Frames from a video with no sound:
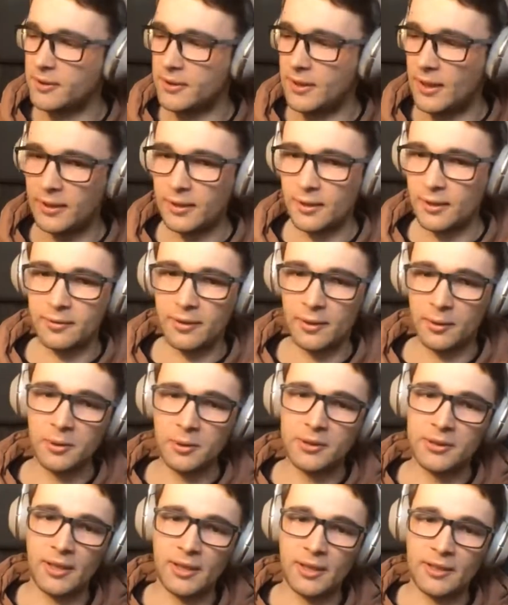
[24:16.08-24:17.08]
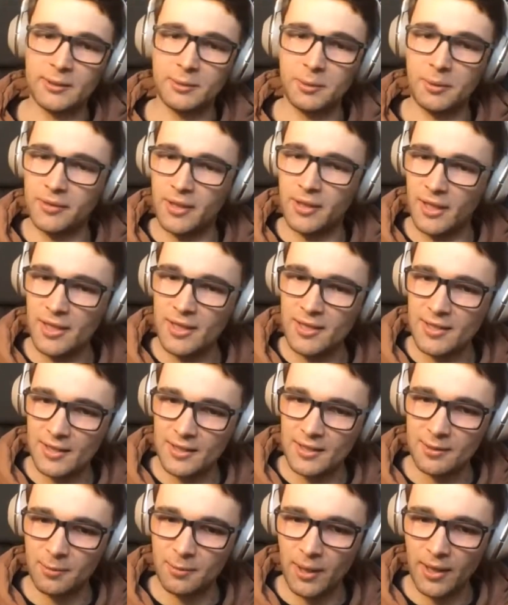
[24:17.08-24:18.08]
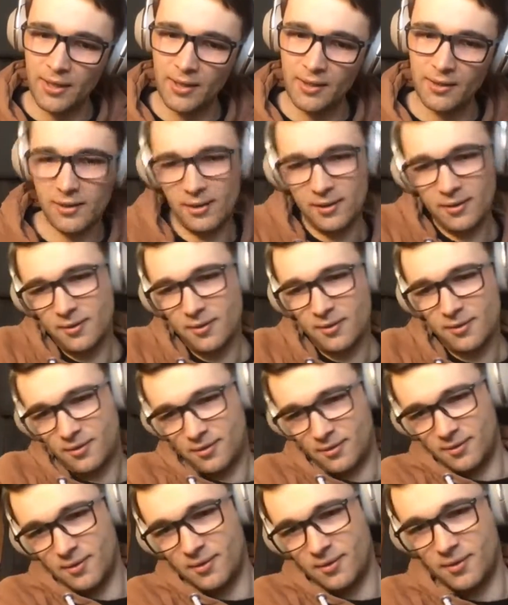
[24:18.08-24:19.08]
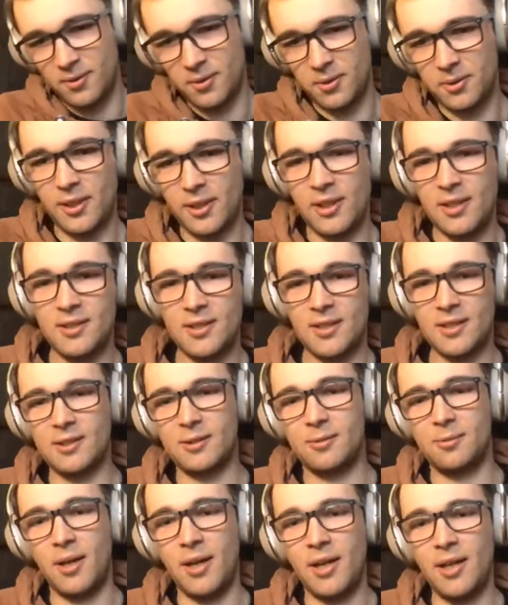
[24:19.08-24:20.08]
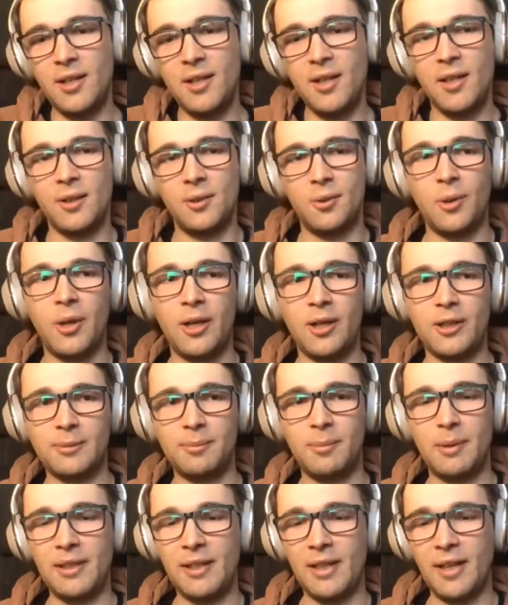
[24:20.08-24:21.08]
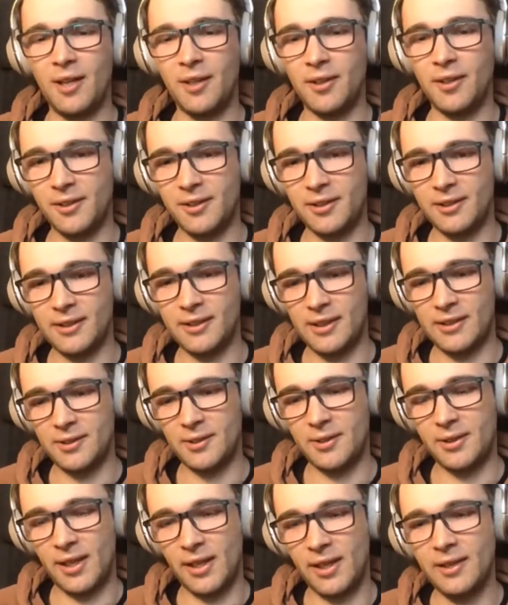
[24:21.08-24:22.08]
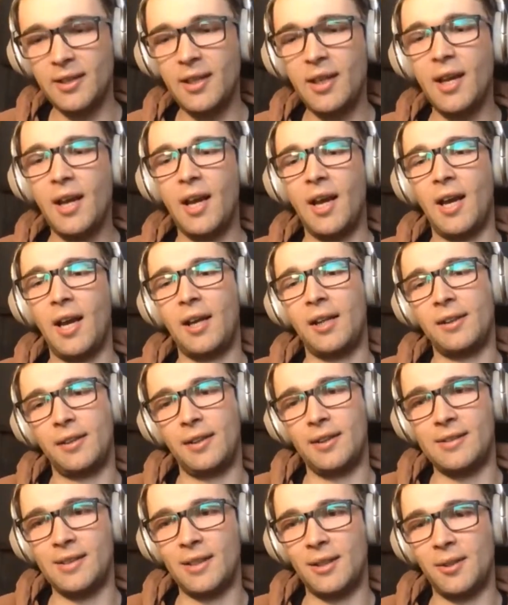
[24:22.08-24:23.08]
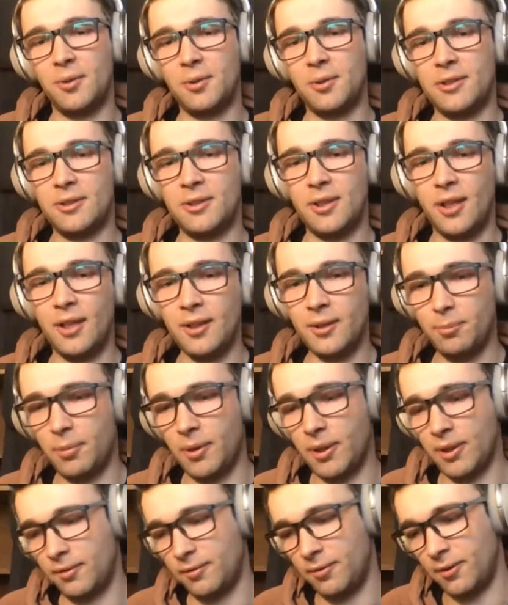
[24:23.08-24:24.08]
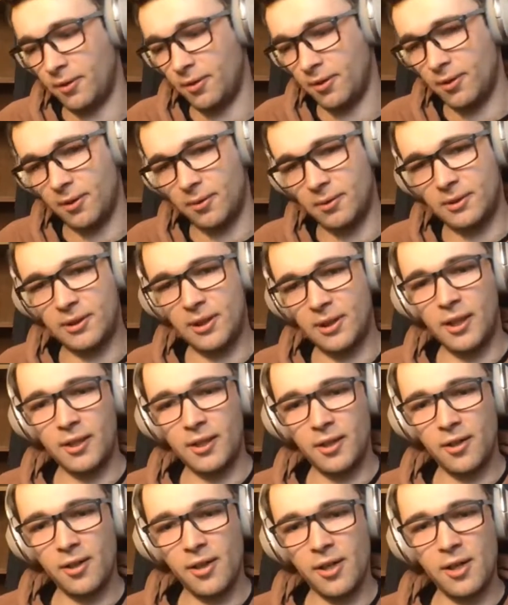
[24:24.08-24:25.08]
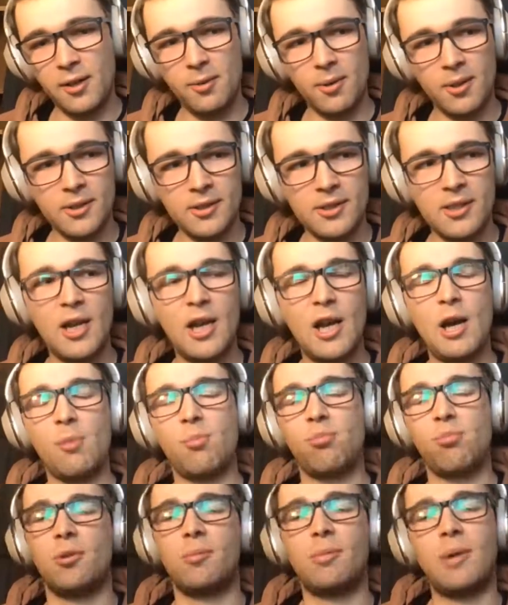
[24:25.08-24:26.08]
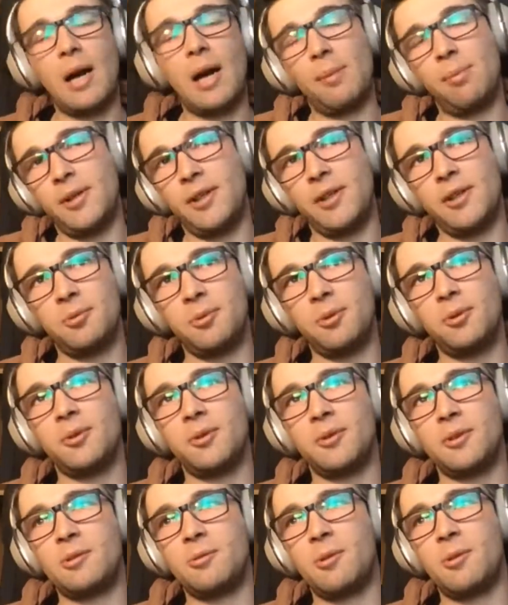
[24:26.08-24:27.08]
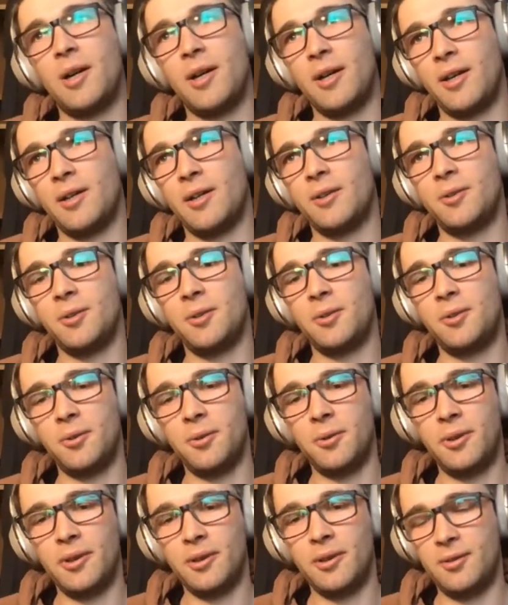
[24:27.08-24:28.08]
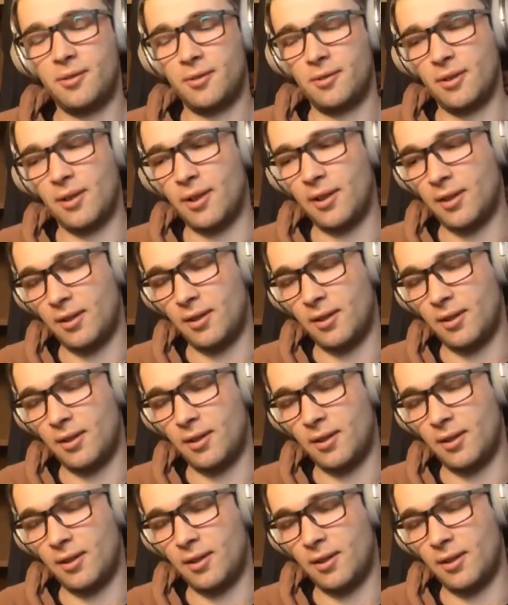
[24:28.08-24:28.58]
of the results with the easiest way, then do the easiest way, do as many articles as you can, and it's a good start. But for those harder keywords, probably it will require to do it like,